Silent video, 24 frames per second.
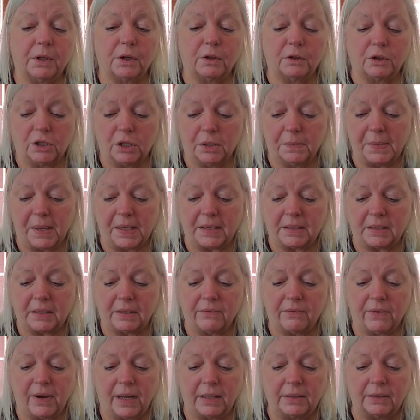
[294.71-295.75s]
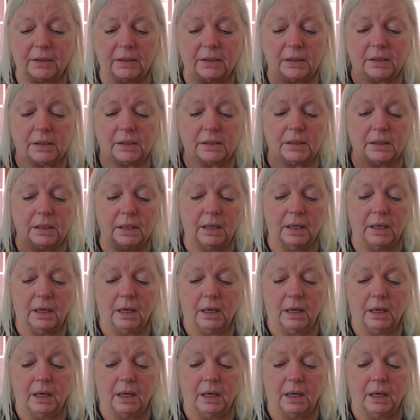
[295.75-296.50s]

they're domestic violence.